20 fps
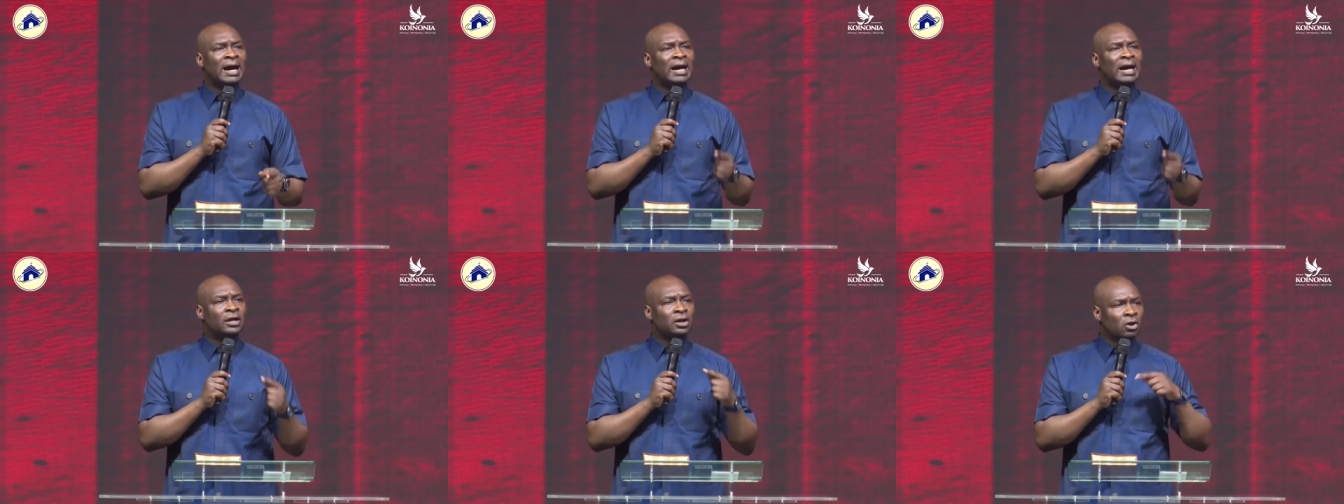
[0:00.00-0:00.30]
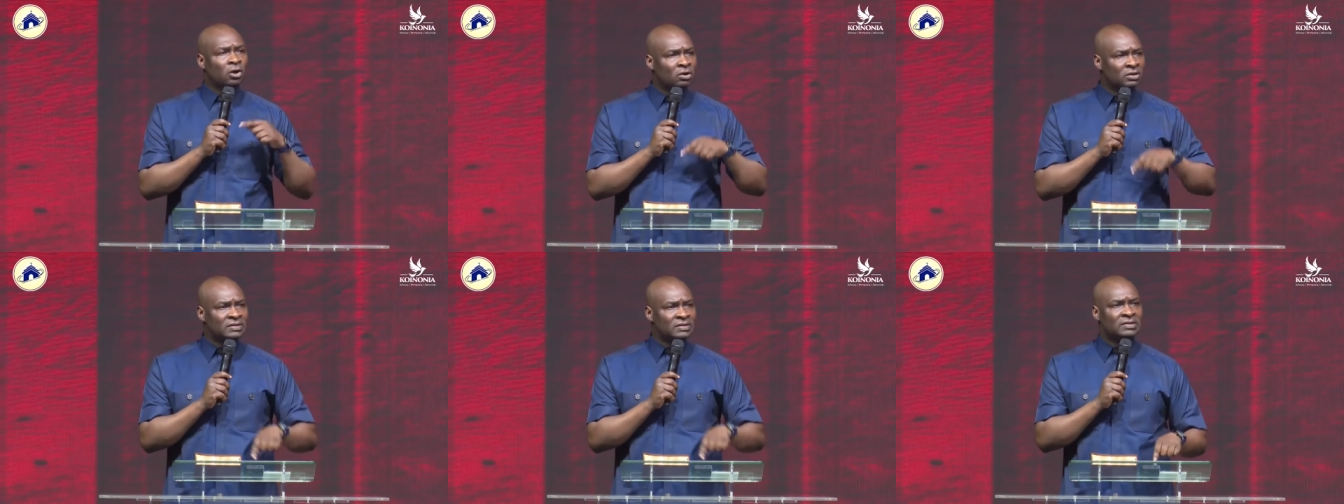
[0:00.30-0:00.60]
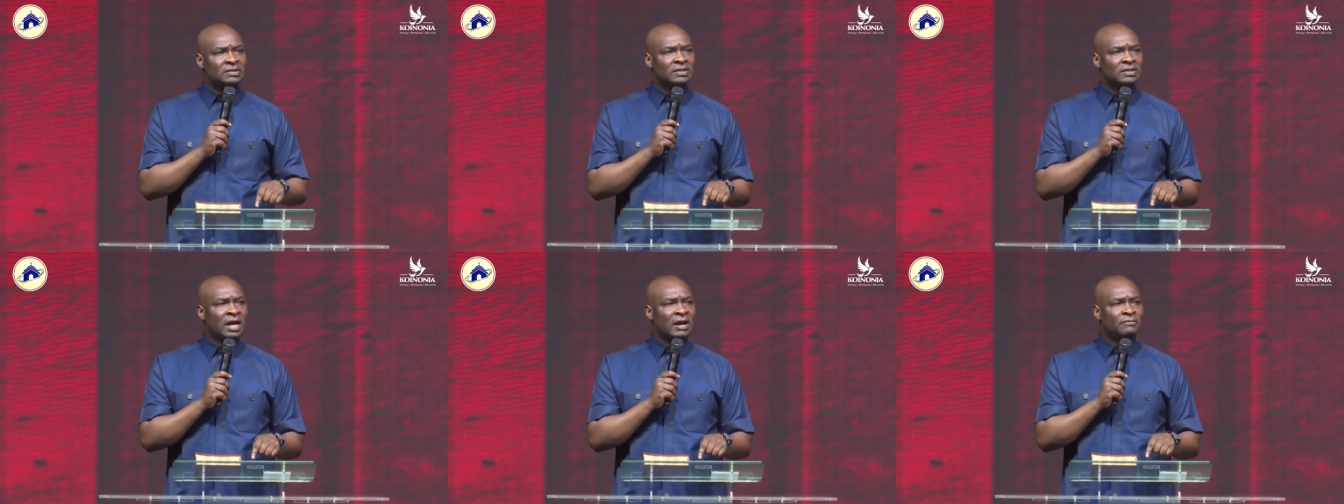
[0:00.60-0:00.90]
and
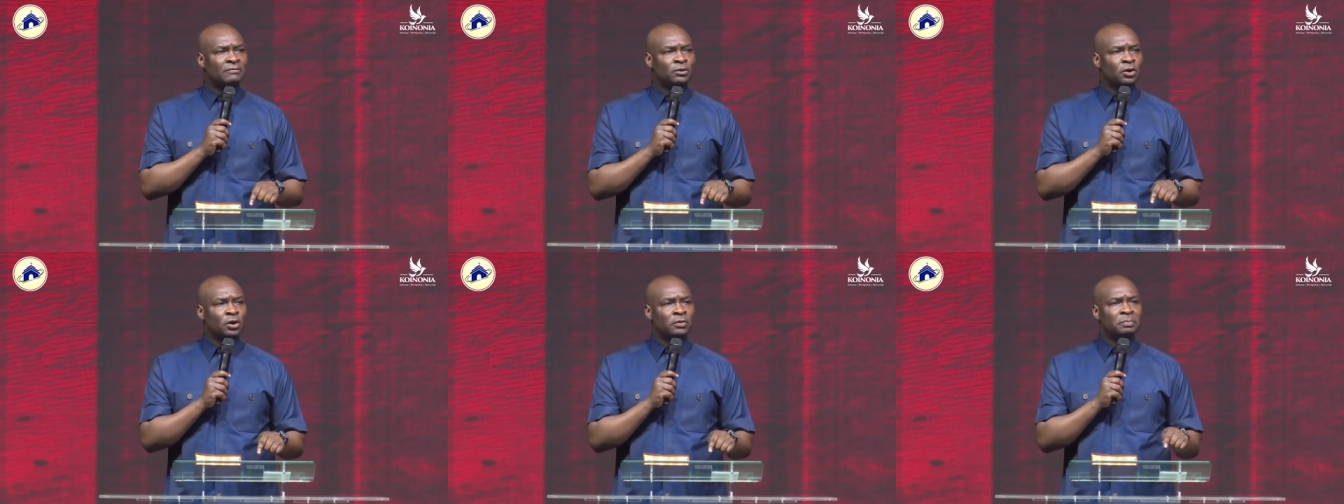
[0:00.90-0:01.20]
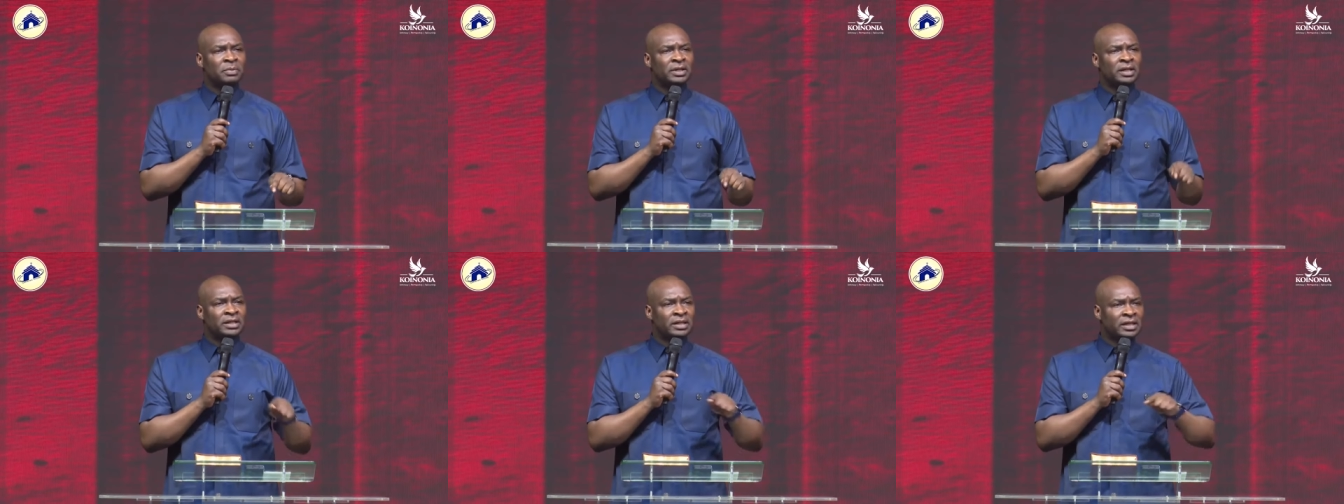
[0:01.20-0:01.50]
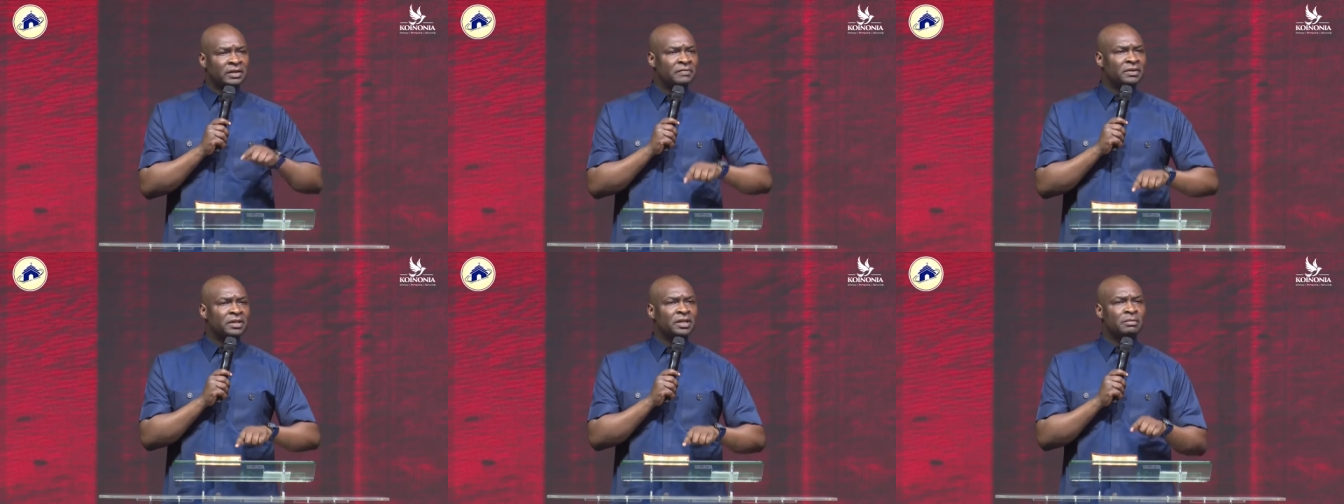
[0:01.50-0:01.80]
us have not been
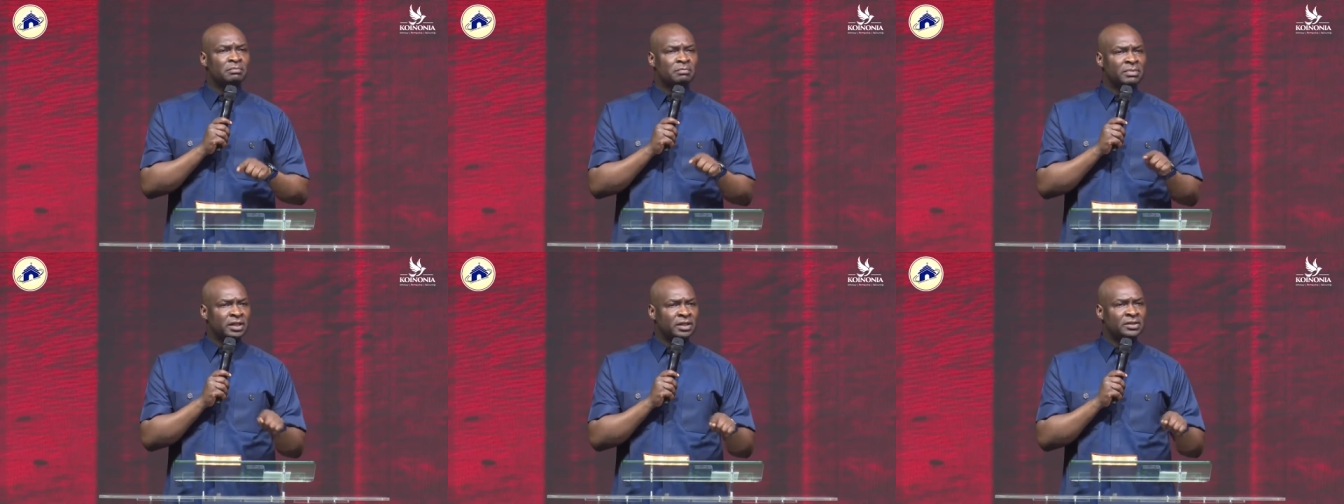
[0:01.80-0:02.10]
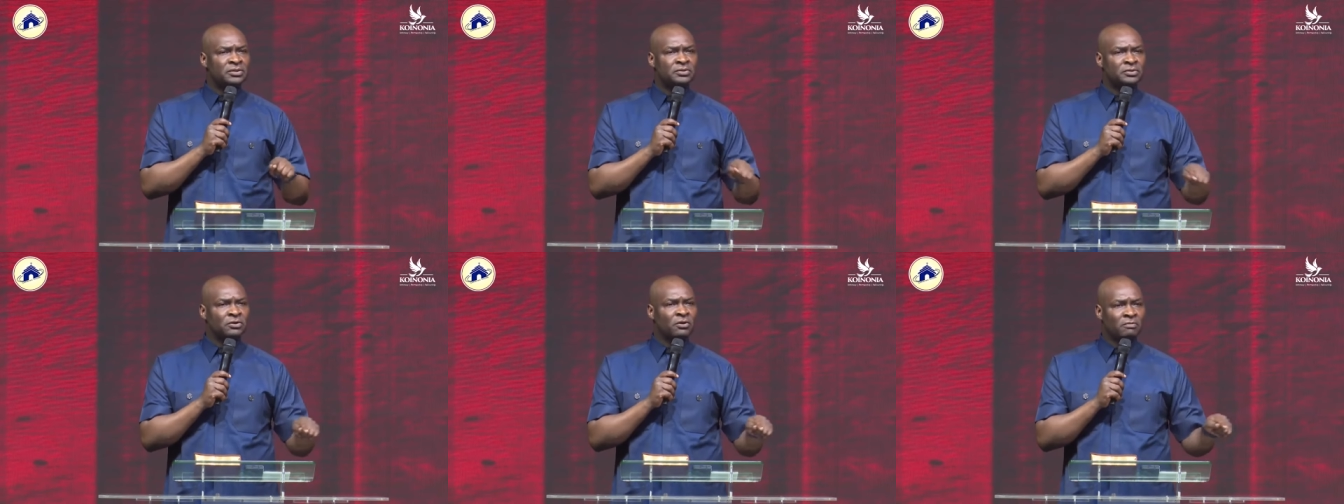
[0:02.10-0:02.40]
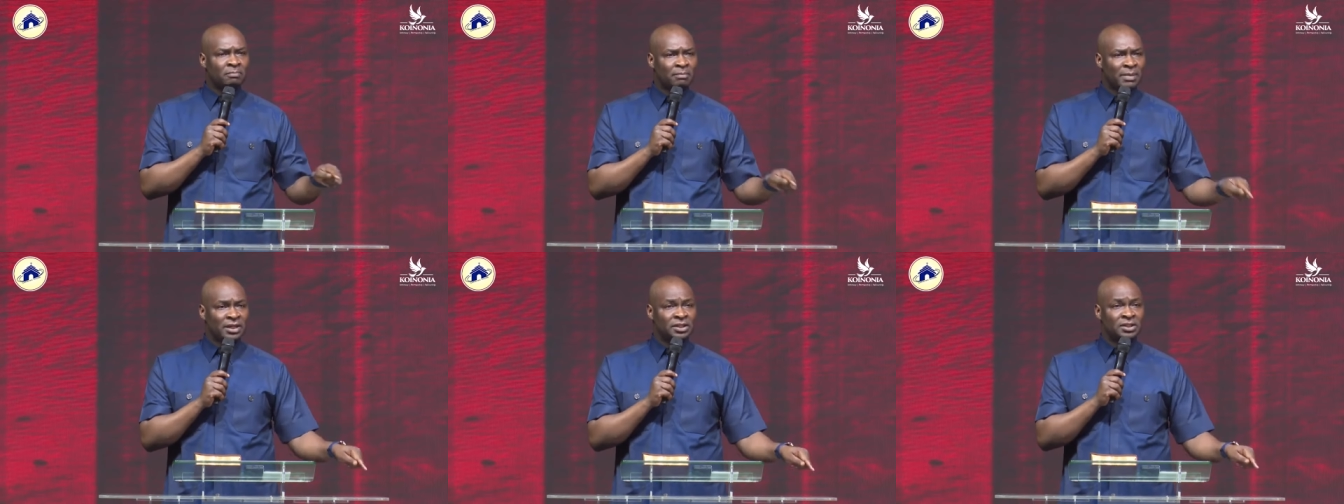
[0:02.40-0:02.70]
given the ministry
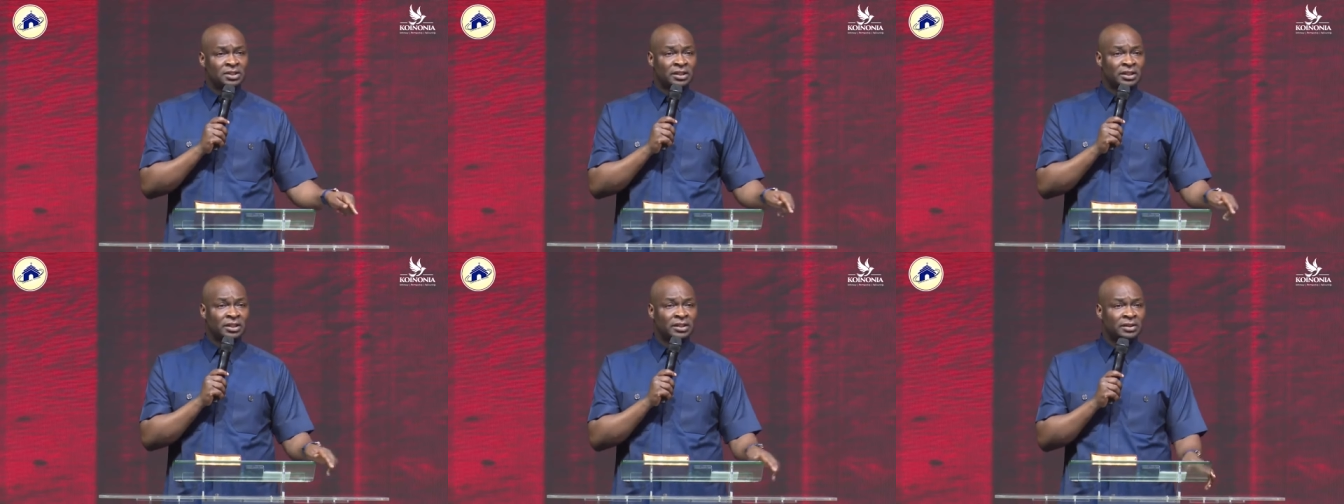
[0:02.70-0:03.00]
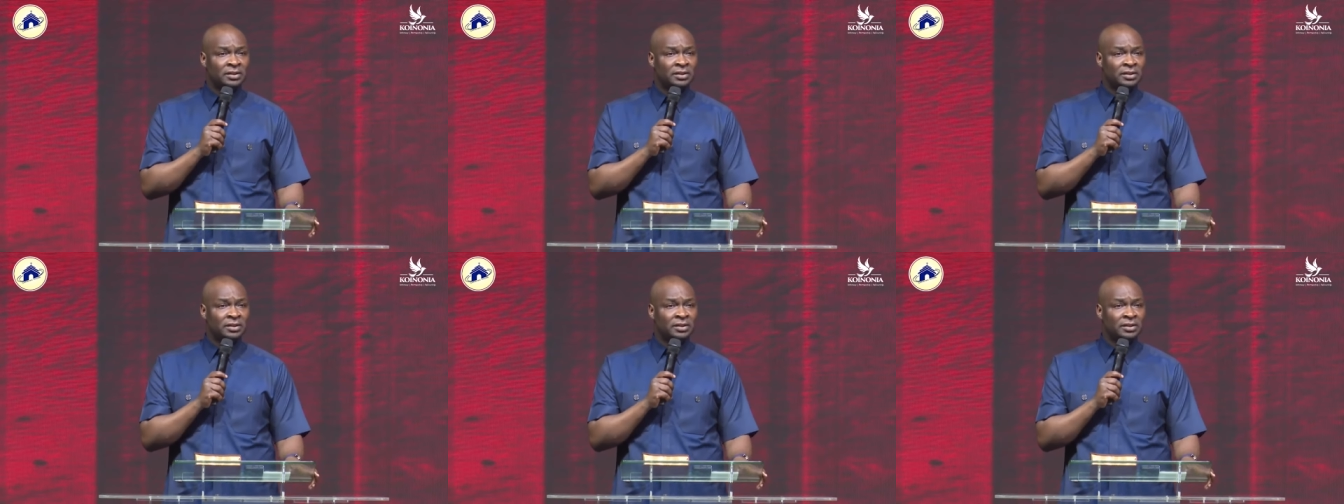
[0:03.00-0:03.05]
of magic.